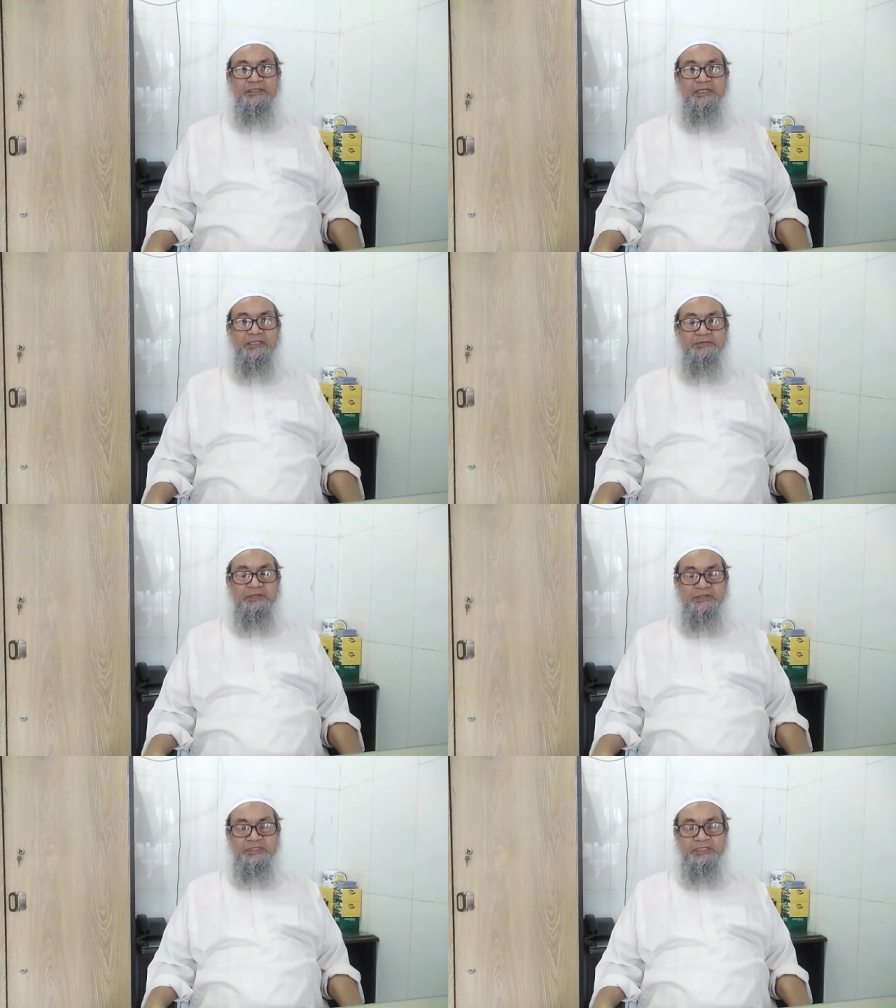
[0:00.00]
As
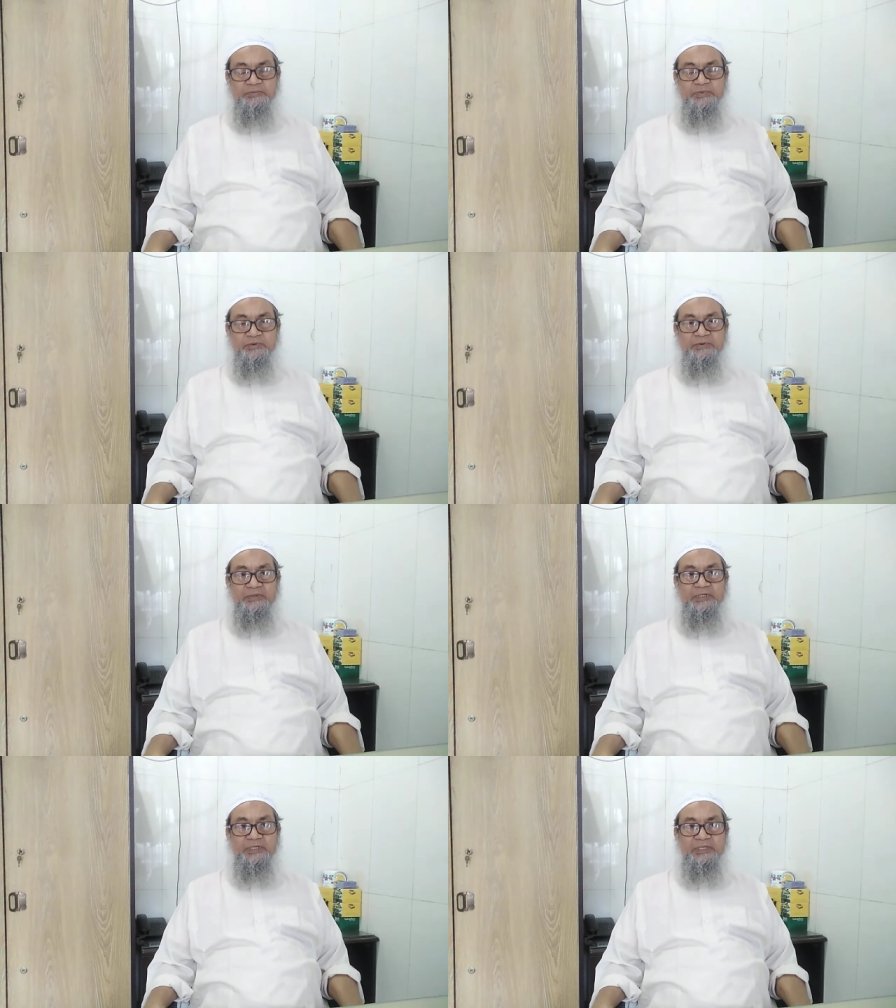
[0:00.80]
for example,
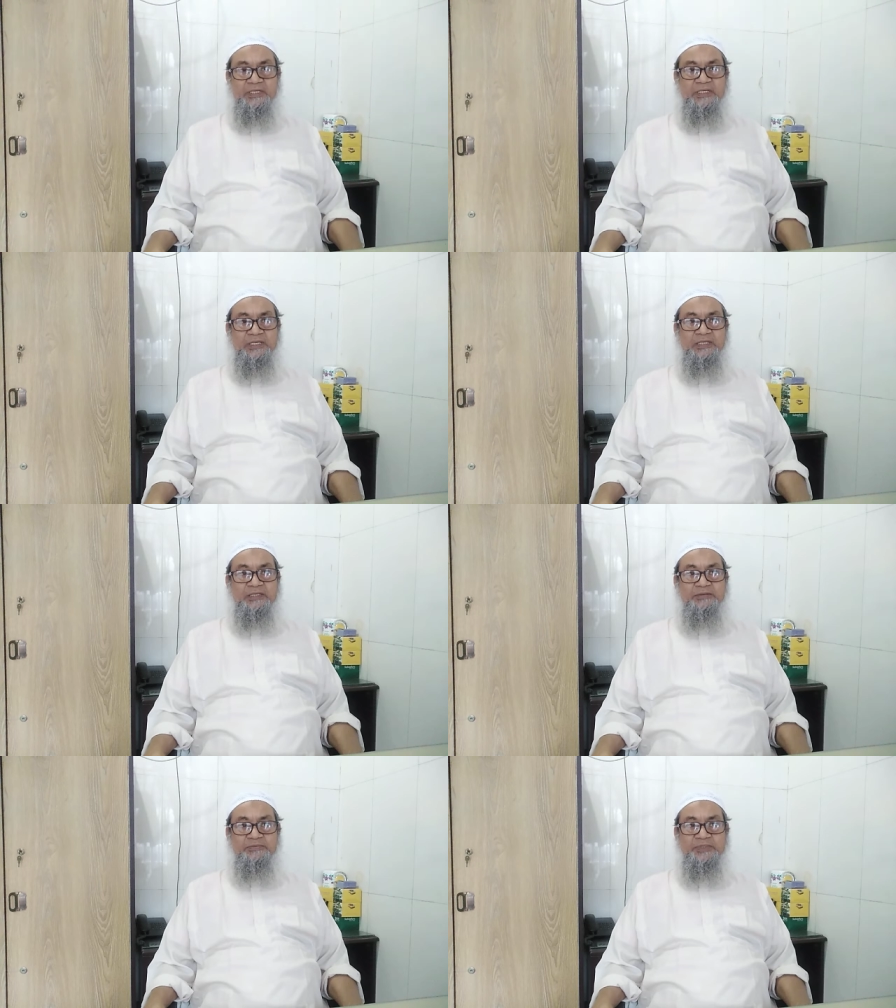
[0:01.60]

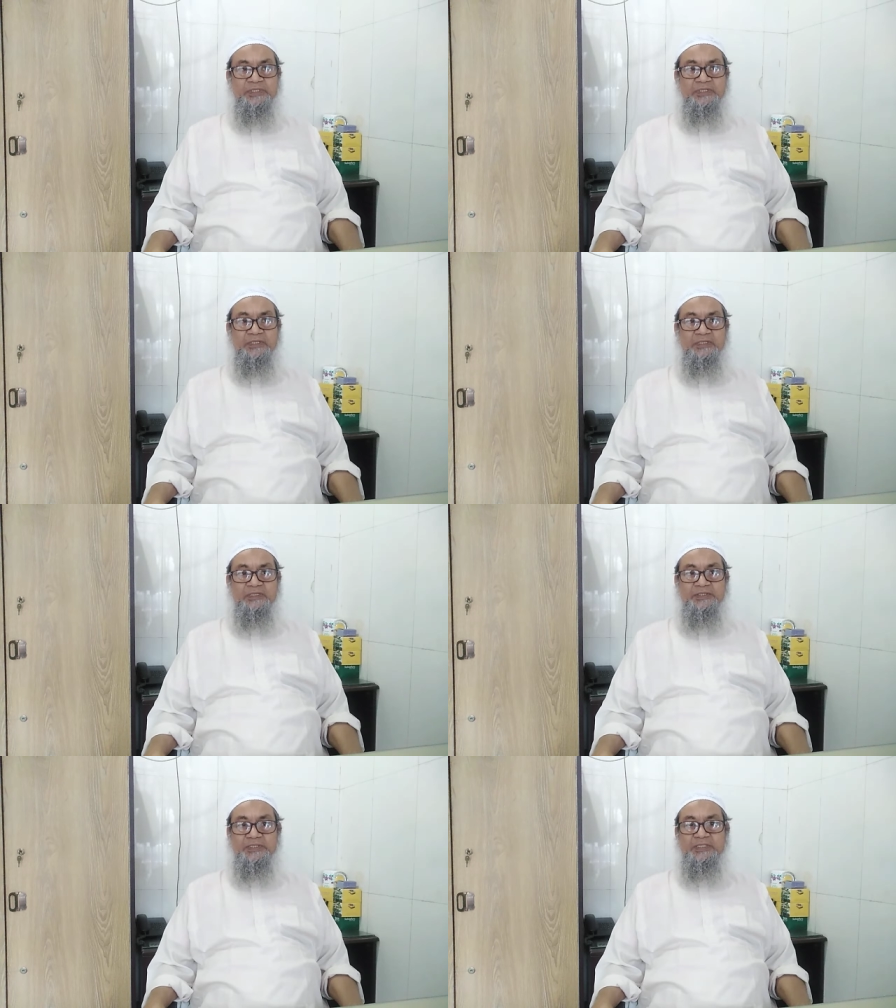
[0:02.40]
A, B,
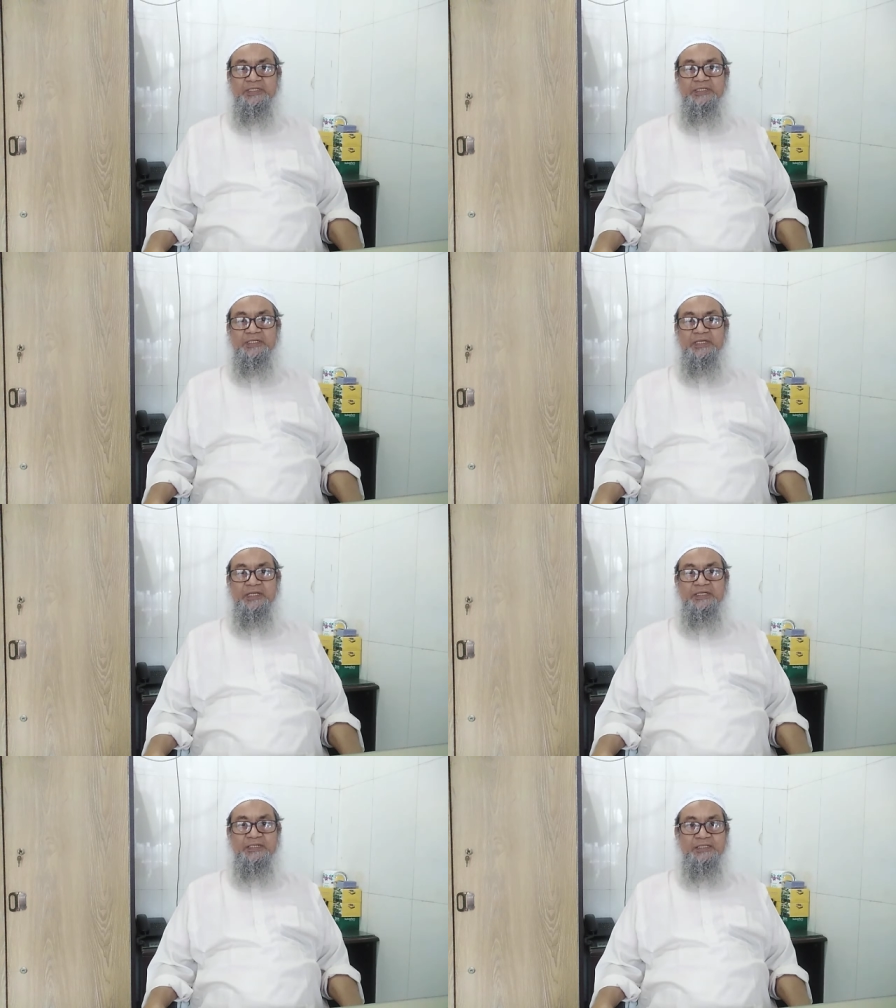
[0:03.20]
C,
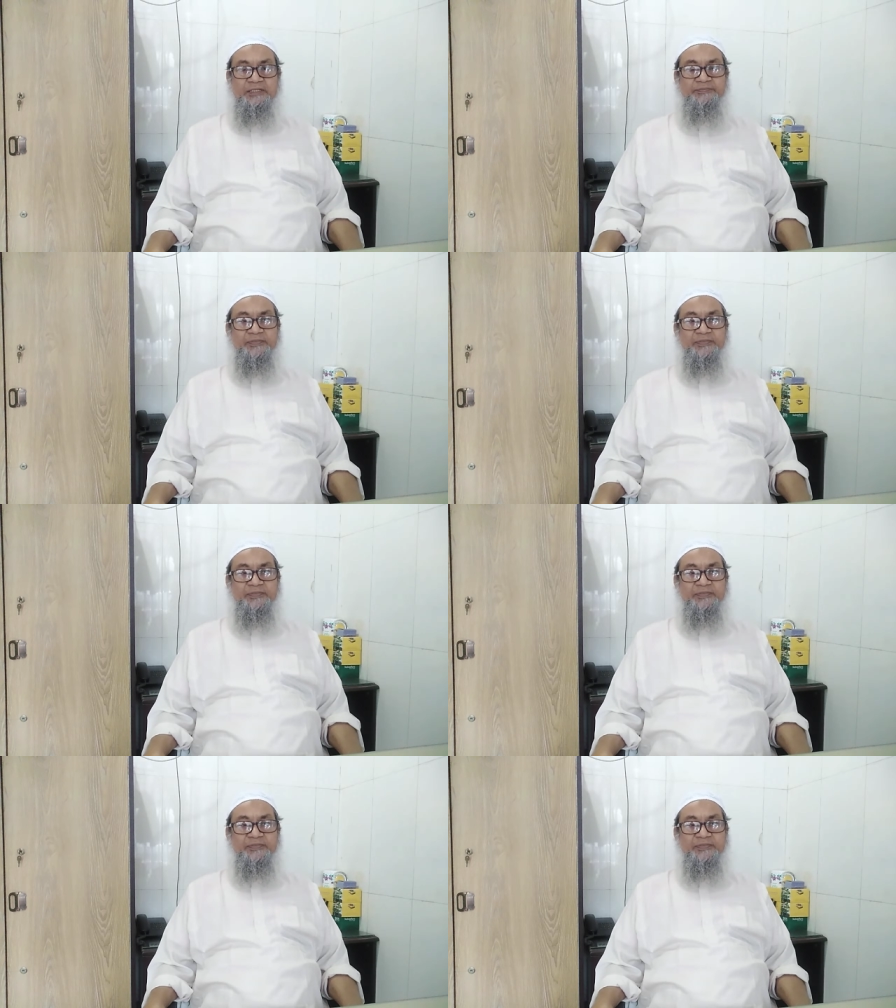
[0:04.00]
and D.